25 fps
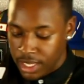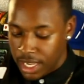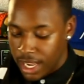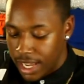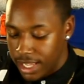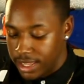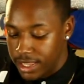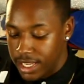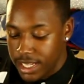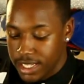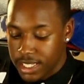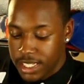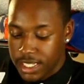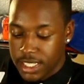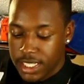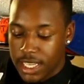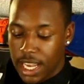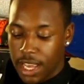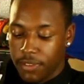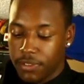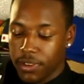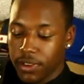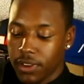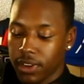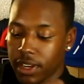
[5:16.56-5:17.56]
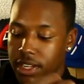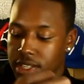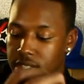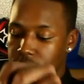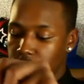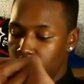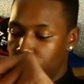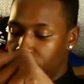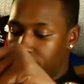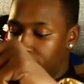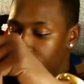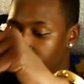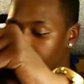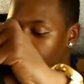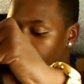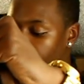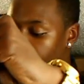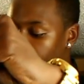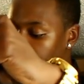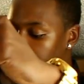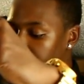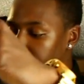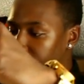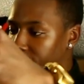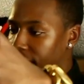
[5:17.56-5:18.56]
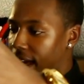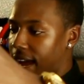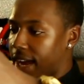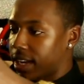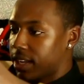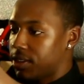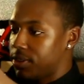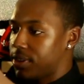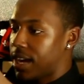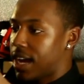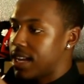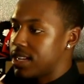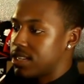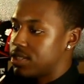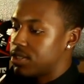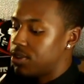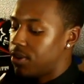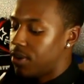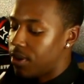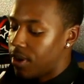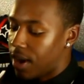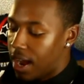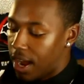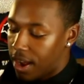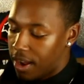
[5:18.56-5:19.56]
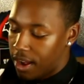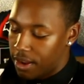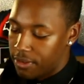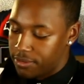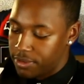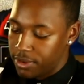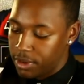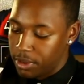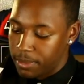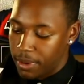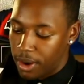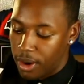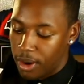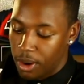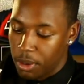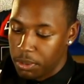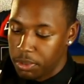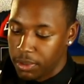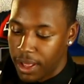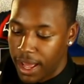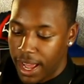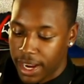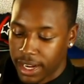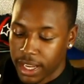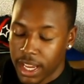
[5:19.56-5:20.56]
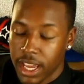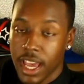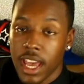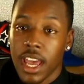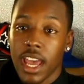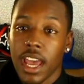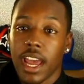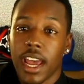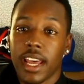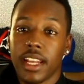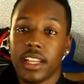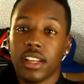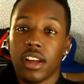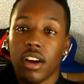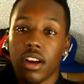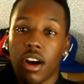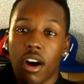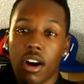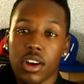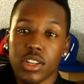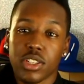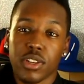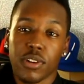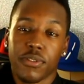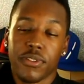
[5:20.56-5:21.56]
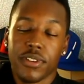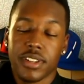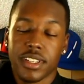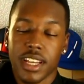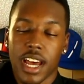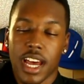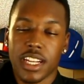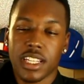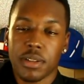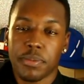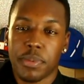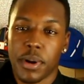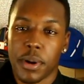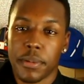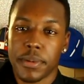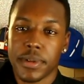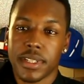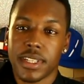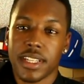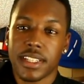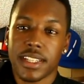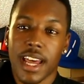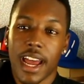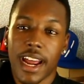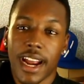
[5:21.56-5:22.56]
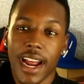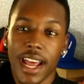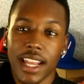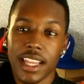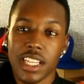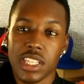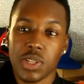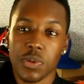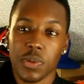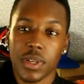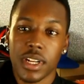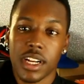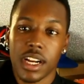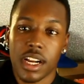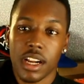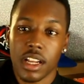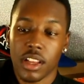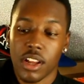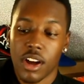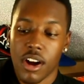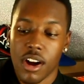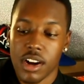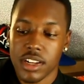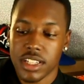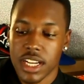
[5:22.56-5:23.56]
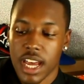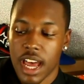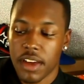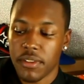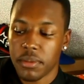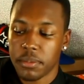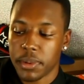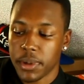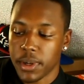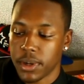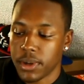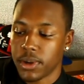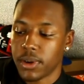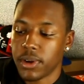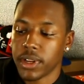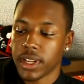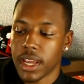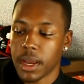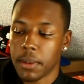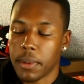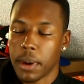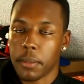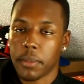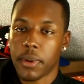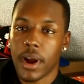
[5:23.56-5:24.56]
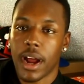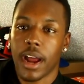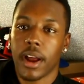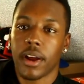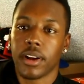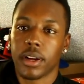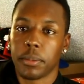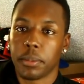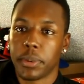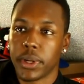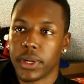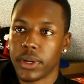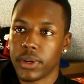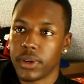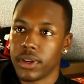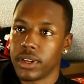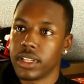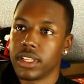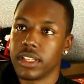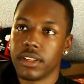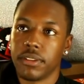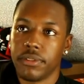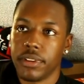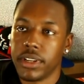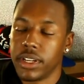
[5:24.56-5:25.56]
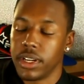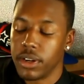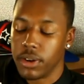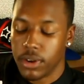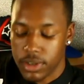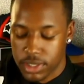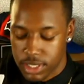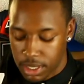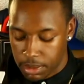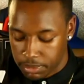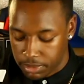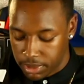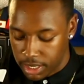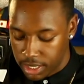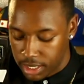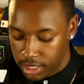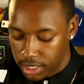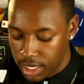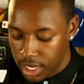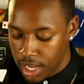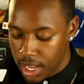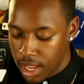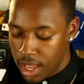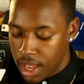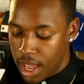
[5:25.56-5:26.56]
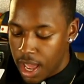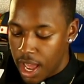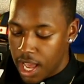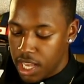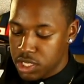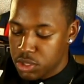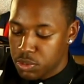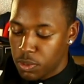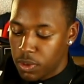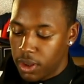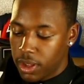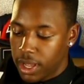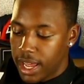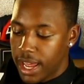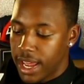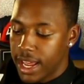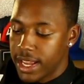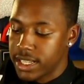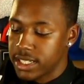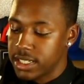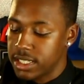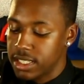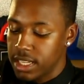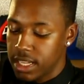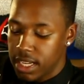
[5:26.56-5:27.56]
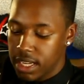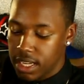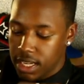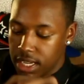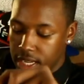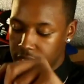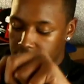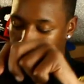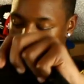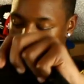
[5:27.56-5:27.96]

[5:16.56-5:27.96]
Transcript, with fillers: And this is definitely gonna get some wear, all black. You guys know how I feel about all black. And also for sizing purposes, I got this one in a large. I haven't put it on yet, but I'm probably gonna put it on in a video or something. As well as the,